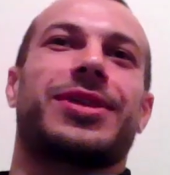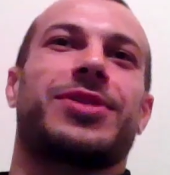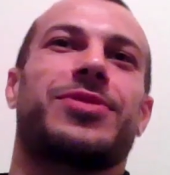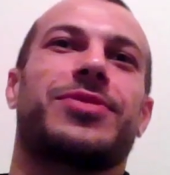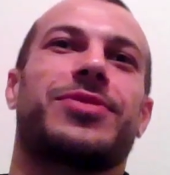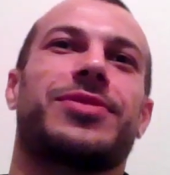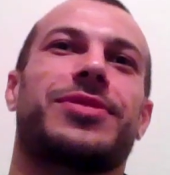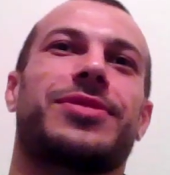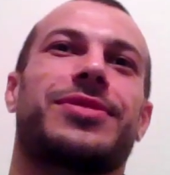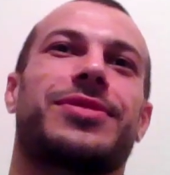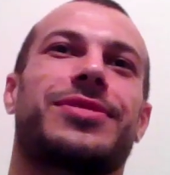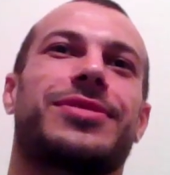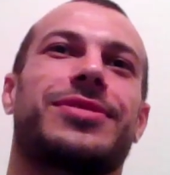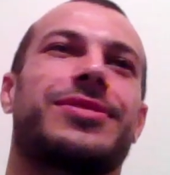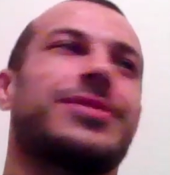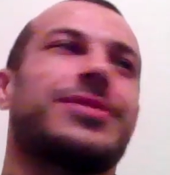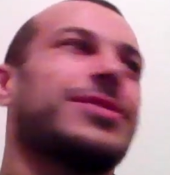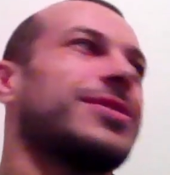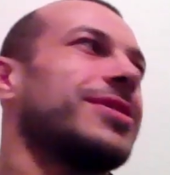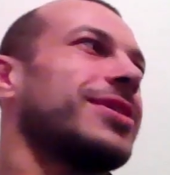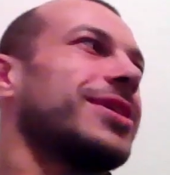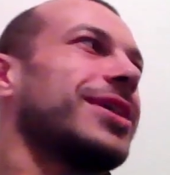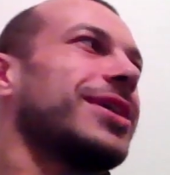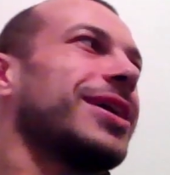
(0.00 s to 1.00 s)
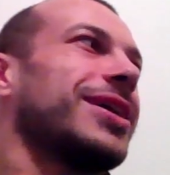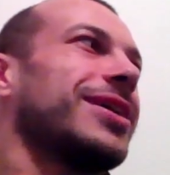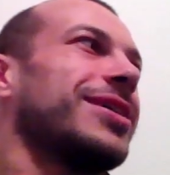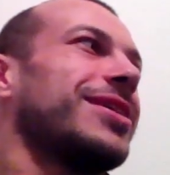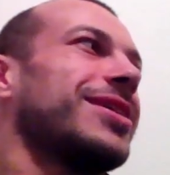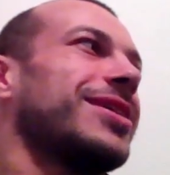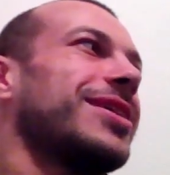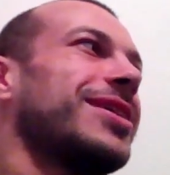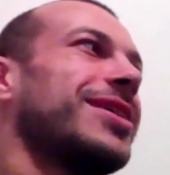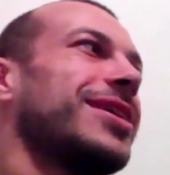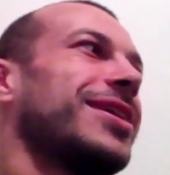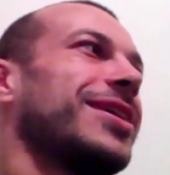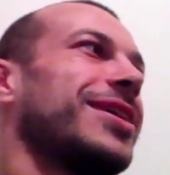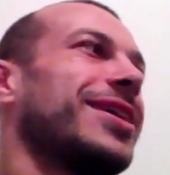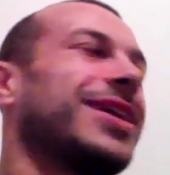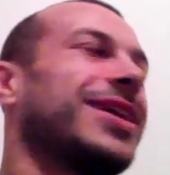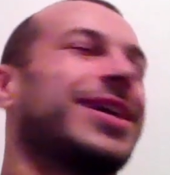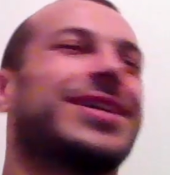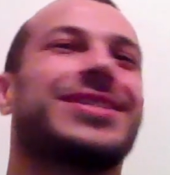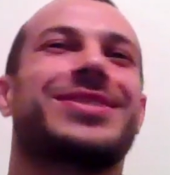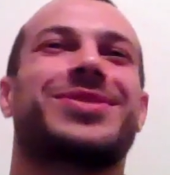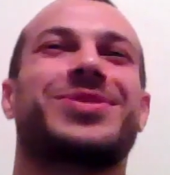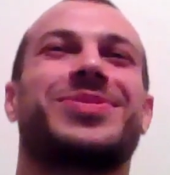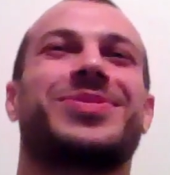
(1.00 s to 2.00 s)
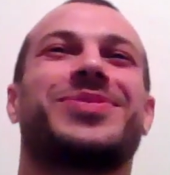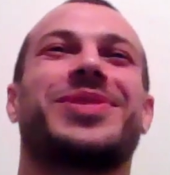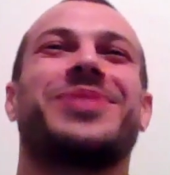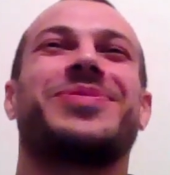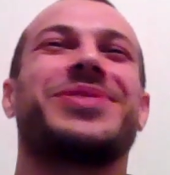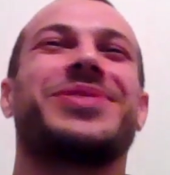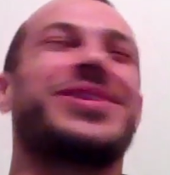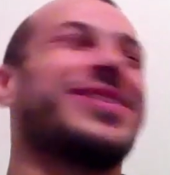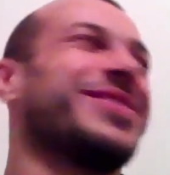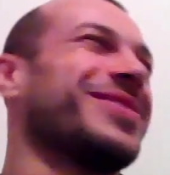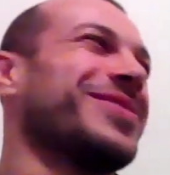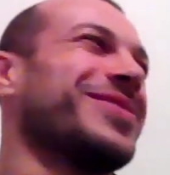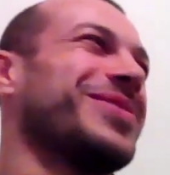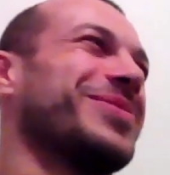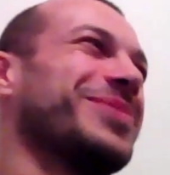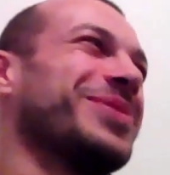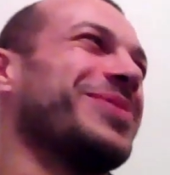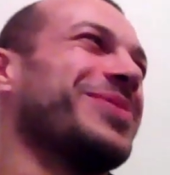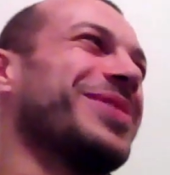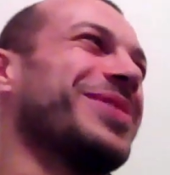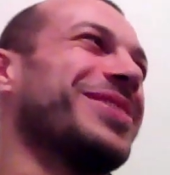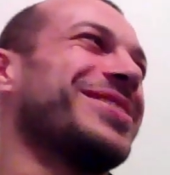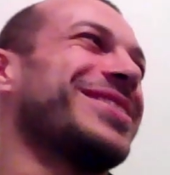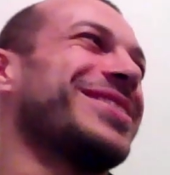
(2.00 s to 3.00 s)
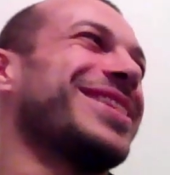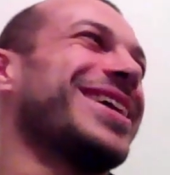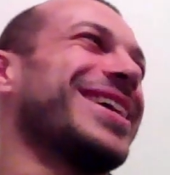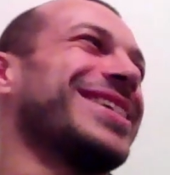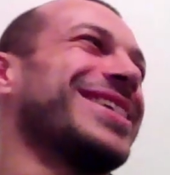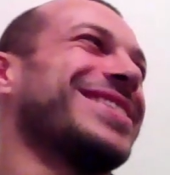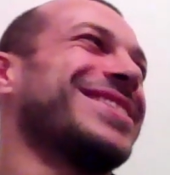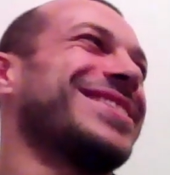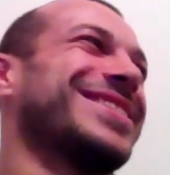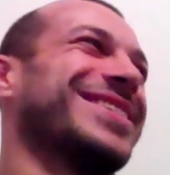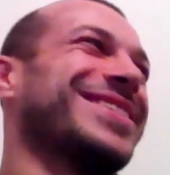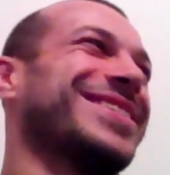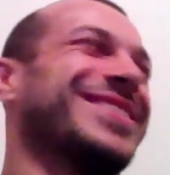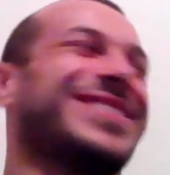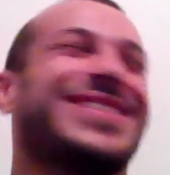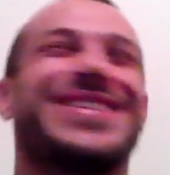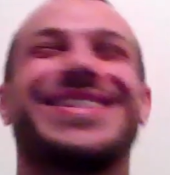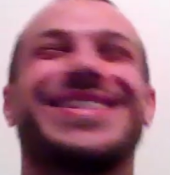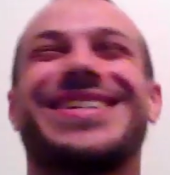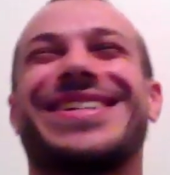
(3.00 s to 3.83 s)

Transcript: think, at our house when we wrote that. So